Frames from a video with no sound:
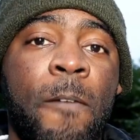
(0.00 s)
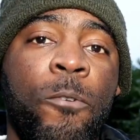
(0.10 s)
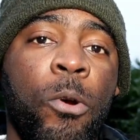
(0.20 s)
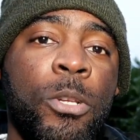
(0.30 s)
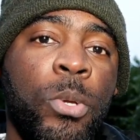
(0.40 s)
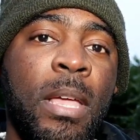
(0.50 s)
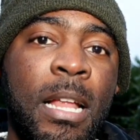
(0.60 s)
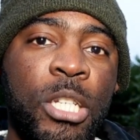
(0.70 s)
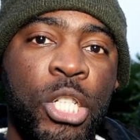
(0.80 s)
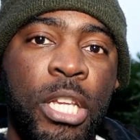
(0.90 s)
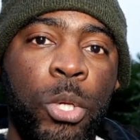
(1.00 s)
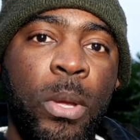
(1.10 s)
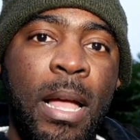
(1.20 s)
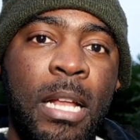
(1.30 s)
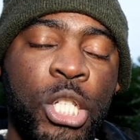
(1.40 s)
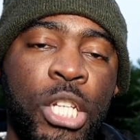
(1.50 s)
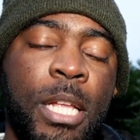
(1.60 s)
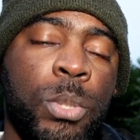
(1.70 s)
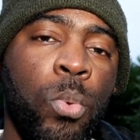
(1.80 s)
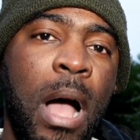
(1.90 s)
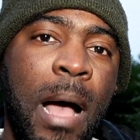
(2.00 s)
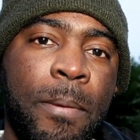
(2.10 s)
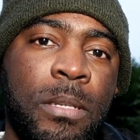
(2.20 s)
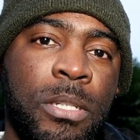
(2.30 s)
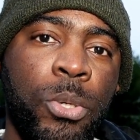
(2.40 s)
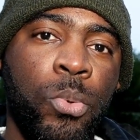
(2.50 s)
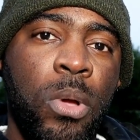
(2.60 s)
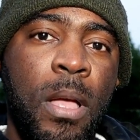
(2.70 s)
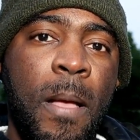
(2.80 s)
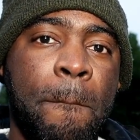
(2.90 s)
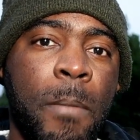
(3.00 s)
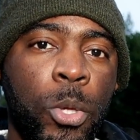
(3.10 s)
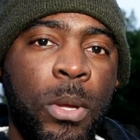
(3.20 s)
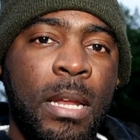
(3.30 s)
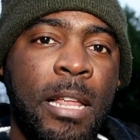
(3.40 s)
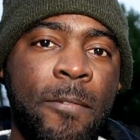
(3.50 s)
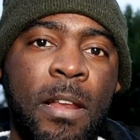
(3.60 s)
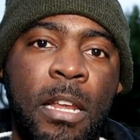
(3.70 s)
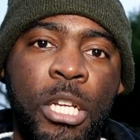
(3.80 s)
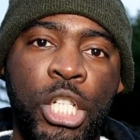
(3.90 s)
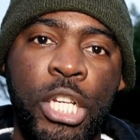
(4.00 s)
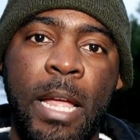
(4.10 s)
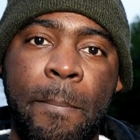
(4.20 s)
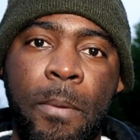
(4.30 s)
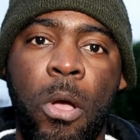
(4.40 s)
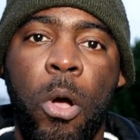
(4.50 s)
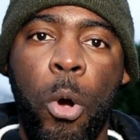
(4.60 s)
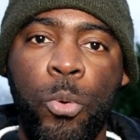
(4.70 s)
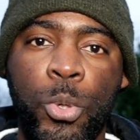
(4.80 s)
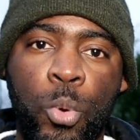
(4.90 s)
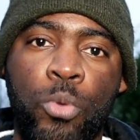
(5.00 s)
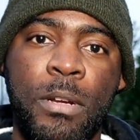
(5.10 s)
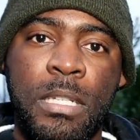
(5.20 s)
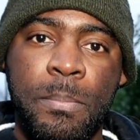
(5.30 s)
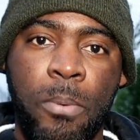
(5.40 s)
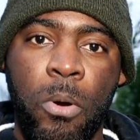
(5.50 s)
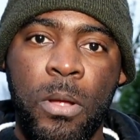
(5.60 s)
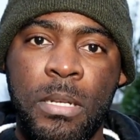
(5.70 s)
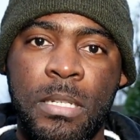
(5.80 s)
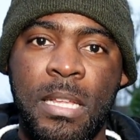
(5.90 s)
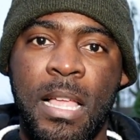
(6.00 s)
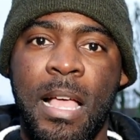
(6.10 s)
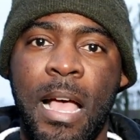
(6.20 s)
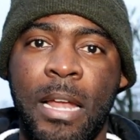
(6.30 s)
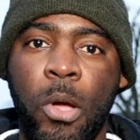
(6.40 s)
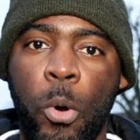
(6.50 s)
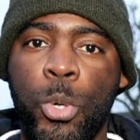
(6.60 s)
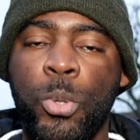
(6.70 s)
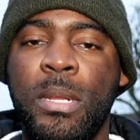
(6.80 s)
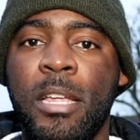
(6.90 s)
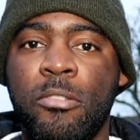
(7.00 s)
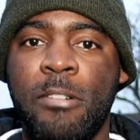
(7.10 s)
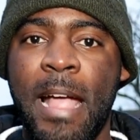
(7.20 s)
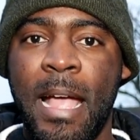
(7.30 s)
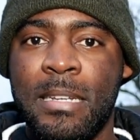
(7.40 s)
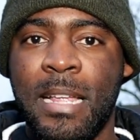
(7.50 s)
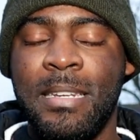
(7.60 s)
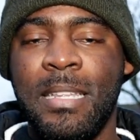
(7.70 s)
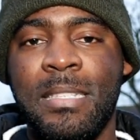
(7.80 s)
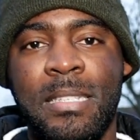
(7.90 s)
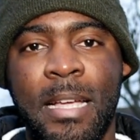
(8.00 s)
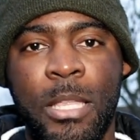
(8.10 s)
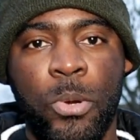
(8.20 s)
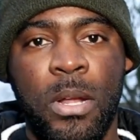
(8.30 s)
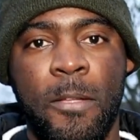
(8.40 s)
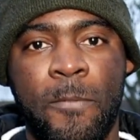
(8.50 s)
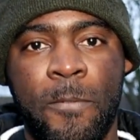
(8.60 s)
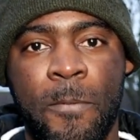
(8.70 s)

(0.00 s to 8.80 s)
Of course, you can't change what happens to you, but you can definitely shape how you will respond and how you direct and design your life.